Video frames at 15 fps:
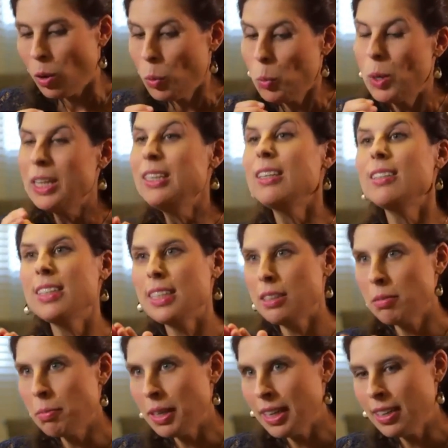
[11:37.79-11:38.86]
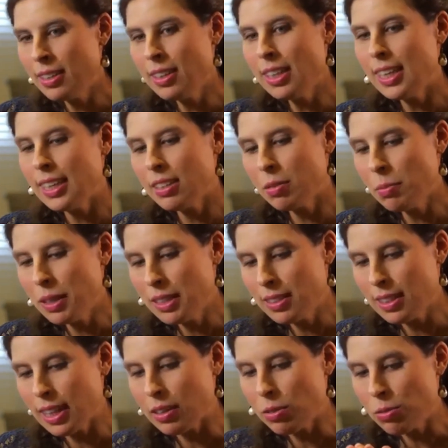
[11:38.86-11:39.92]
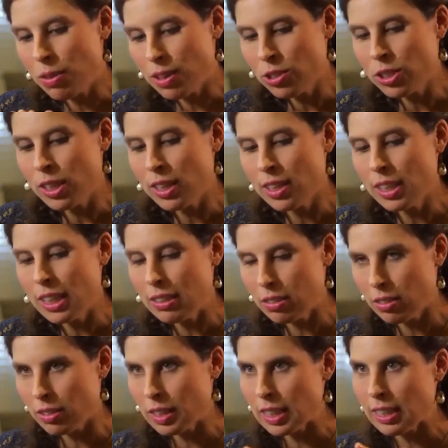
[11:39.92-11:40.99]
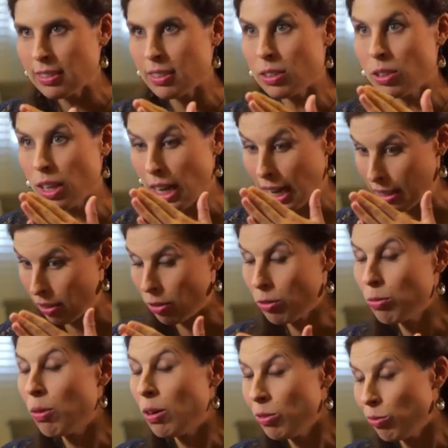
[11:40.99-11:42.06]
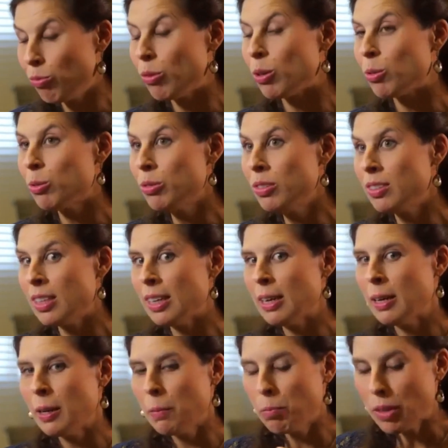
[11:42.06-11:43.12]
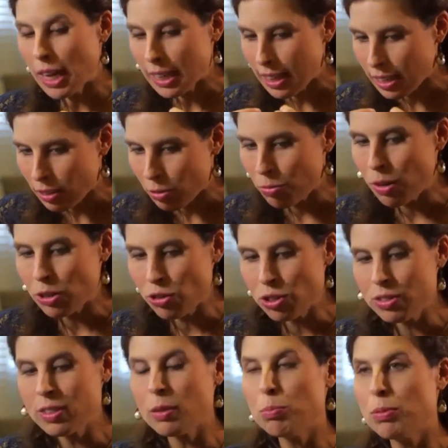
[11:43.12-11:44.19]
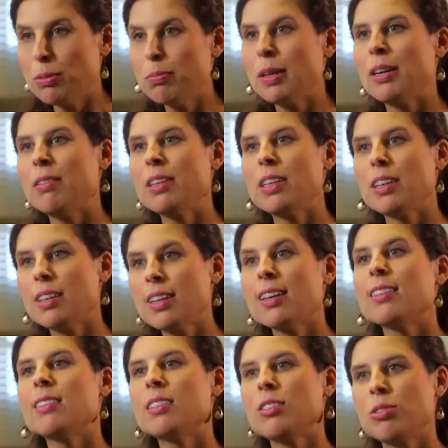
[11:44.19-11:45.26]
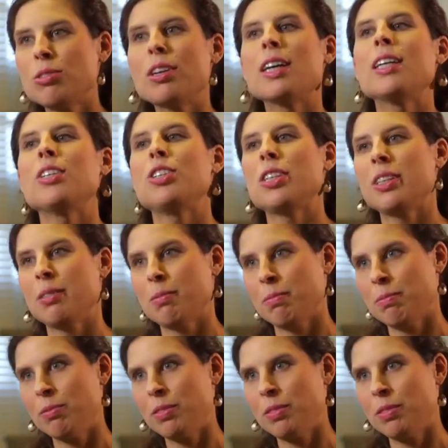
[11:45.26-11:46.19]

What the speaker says: What does it mean? It means that Russia is today at a crossroads, and that the Russians are preparing a counter-strategy.